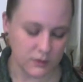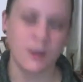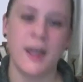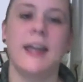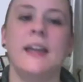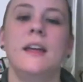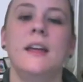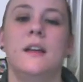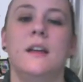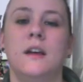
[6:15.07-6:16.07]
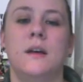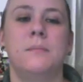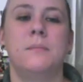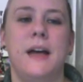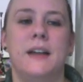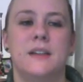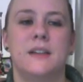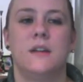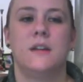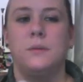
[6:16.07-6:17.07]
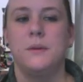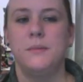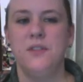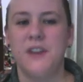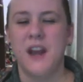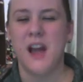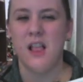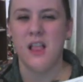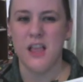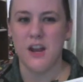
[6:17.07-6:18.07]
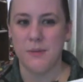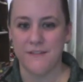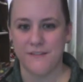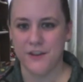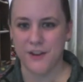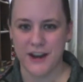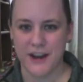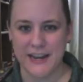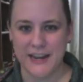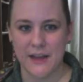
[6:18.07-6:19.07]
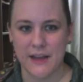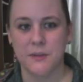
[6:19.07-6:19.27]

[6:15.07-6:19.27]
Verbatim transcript: Okay. But we're moving a little bit further in now.